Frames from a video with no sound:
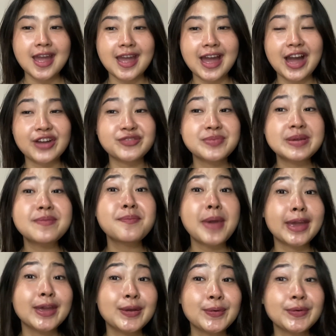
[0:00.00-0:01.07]
I've been
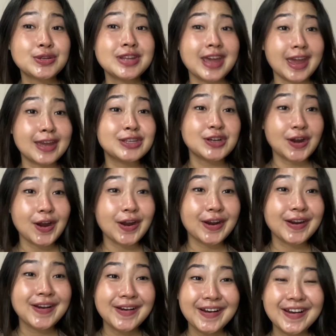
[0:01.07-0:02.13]
begging the
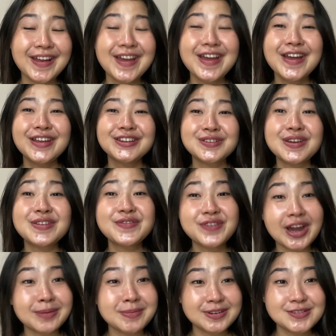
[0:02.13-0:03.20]
HR to
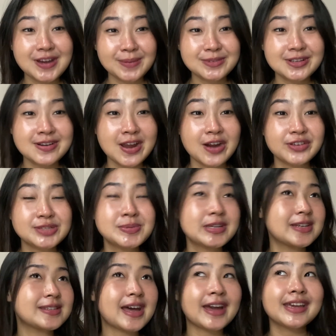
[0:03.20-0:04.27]
invite me to come to the office
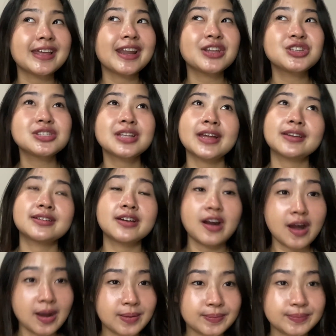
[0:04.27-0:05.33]
because I cannot just like
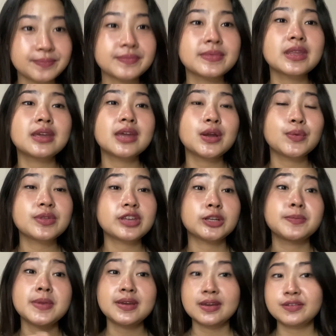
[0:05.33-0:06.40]
come
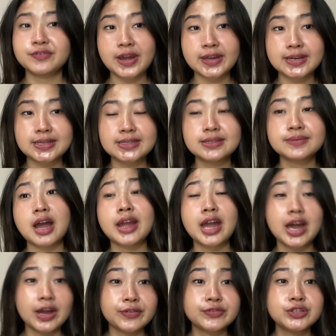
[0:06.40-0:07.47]
without being invited. I
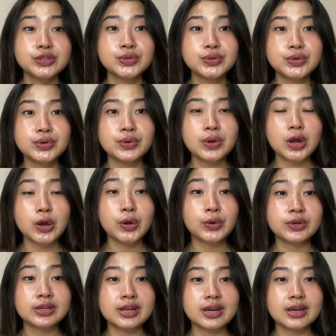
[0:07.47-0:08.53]
have to
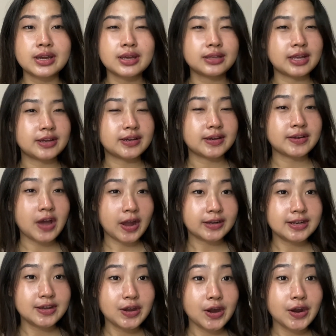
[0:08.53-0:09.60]
own like an
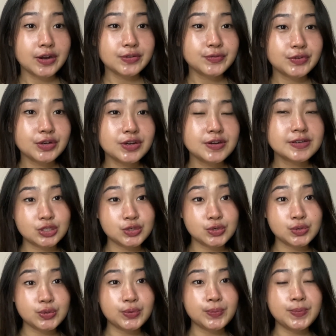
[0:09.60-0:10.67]
ID card first
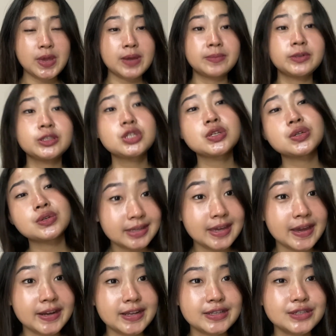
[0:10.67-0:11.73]
to be able to
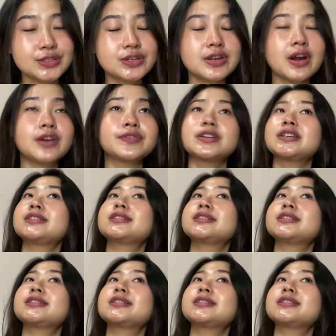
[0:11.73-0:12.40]
get into the office.